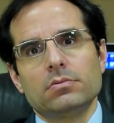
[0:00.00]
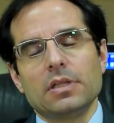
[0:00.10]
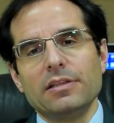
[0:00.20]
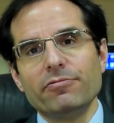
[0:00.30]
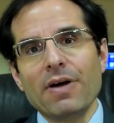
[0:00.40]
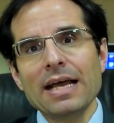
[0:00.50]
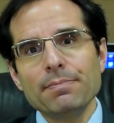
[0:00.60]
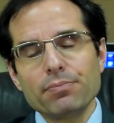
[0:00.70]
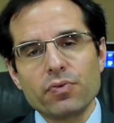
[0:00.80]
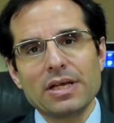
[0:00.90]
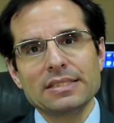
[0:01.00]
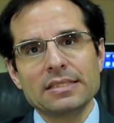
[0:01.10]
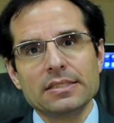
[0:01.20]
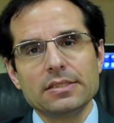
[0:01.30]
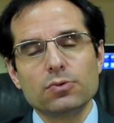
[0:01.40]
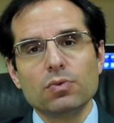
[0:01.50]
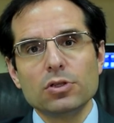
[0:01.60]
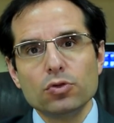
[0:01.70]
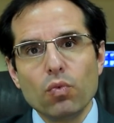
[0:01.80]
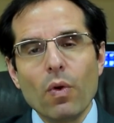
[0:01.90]
the divine presence will
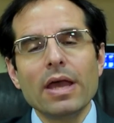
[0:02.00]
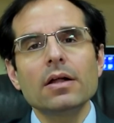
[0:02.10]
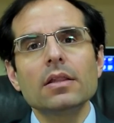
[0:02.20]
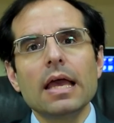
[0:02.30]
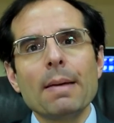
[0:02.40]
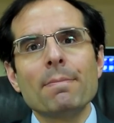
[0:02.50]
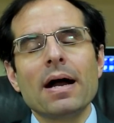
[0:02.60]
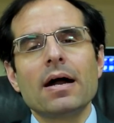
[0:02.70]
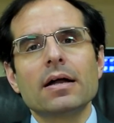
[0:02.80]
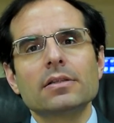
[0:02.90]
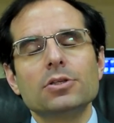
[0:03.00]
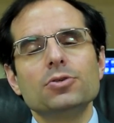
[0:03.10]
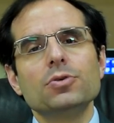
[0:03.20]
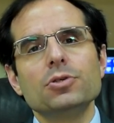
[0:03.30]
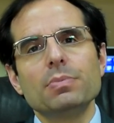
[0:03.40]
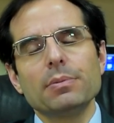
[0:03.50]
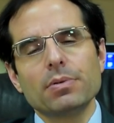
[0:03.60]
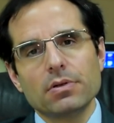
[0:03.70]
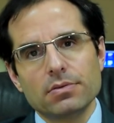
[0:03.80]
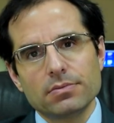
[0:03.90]
dwell among the Jewish people.